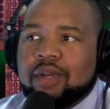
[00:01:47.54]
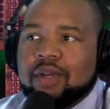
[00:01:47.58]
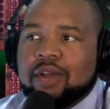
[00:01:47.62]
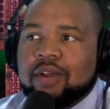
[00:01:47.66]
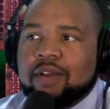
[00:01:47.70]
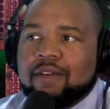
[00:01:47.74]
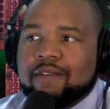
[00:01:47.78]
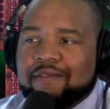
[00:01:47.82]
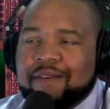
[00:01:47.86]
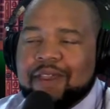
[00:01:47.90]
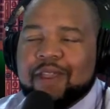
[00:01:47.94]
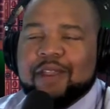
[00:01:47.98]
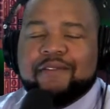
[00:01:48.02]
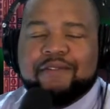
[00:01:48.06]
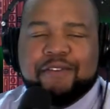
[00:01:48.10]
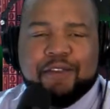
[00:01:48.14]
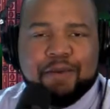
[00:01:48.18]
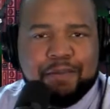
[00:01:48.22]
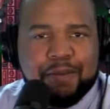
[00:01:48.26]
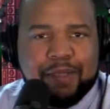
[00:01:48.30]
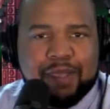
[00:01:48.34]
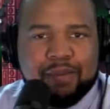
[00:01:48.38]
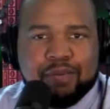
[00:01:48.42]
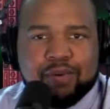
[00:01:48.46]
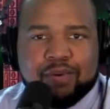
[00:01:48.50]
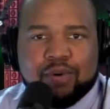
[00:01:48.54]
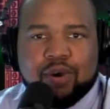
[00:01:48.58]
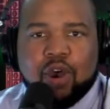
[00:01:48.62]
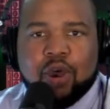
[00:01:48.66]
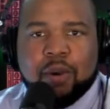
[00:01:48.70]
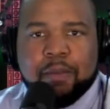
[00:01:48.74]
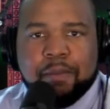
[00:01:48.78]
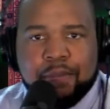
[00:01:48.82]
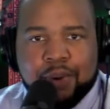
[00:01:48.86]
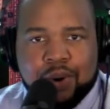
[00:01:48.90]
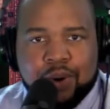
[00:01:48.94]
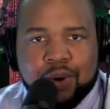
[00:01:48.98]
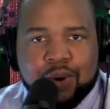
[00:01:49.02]
Very few people are
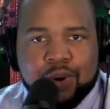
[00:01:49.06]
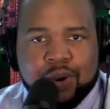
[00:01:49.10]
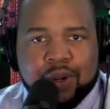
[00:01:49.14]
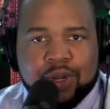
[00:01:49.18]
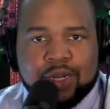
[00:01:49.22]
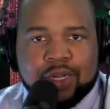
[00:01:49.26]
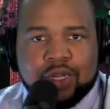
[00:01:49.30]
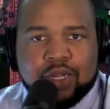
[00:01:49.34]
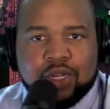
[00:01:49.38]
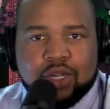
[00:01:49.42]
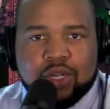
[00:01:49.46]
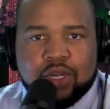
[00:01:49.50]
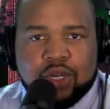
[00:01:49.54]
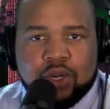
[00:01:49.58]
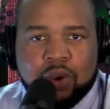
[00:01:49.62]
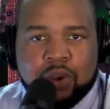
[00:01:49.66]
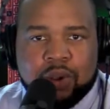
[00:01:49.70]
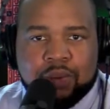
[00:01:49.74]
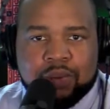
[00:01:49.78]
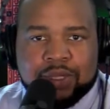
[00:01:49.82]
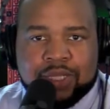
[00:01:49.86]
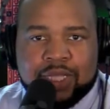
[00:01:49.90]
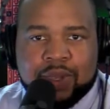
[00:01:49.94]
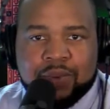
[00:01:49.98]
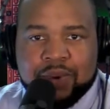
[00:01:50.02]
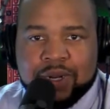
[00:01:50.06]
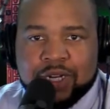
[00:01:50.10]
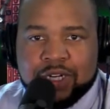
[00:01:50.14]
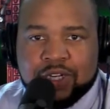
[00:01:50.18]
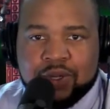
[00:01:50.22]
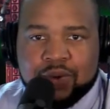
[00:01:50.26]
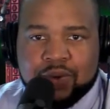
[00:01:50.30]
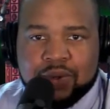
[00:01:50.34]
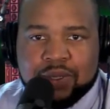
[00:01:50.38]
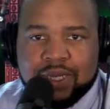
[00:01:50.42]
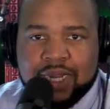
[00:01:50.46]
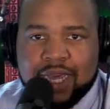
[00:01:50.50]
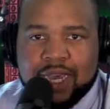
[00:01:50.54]
born knowing what they want to do
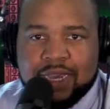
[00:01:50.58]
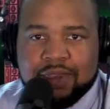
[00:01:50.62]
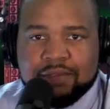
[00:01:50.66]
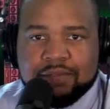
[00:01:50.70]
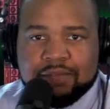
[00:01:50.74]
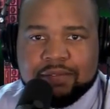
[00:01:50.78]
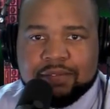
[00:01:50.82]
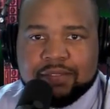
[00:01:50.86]
in life.